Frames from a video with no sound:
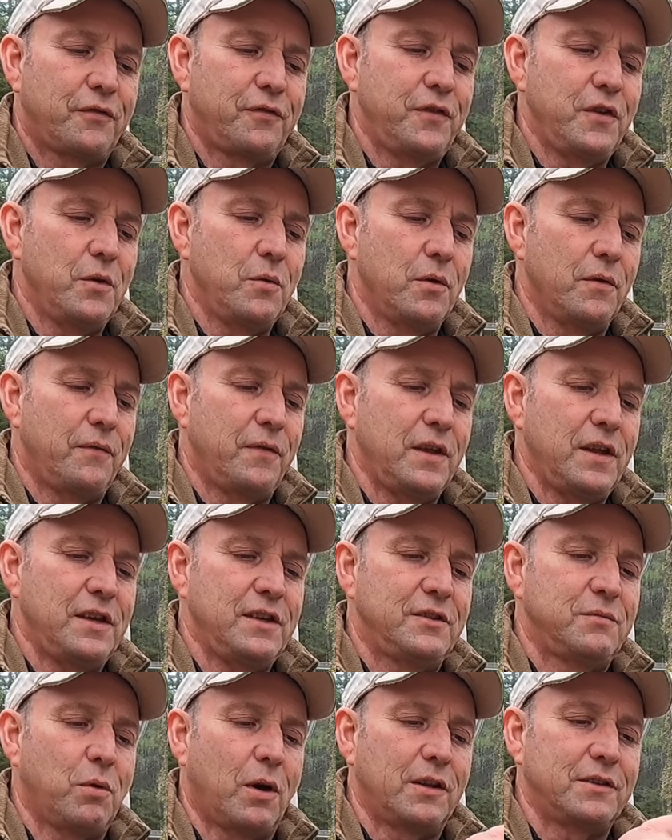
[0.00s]
few of
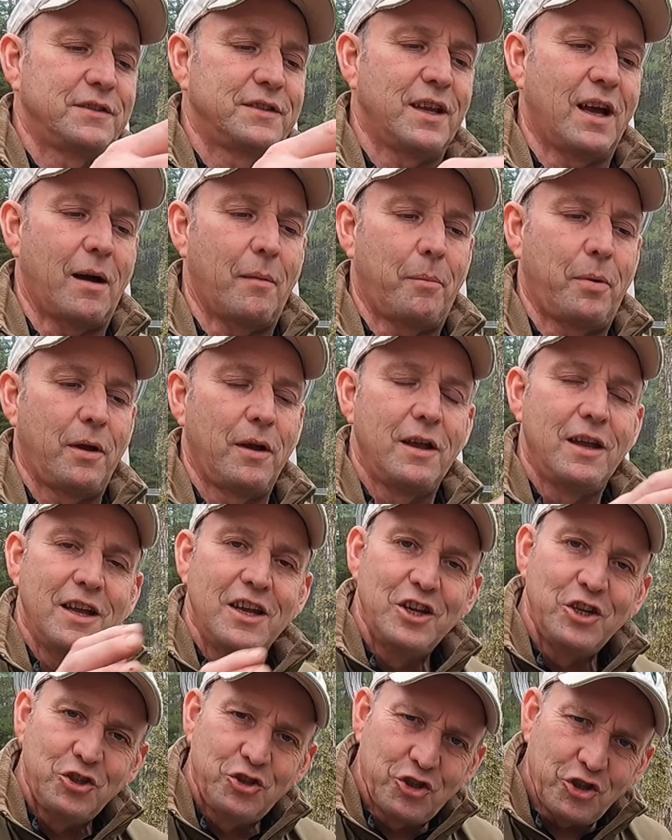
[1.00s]
these ones up
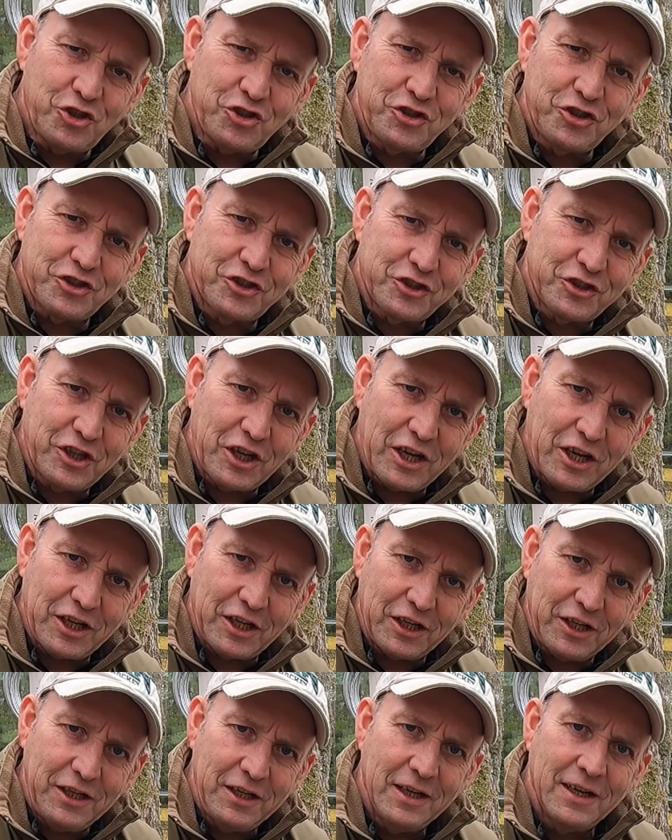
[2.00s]
just to
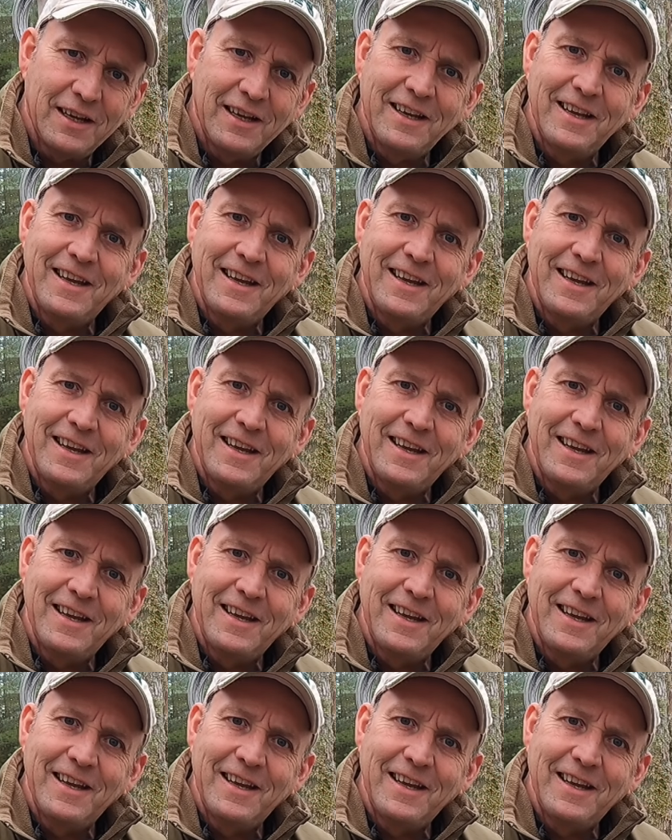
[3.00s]
see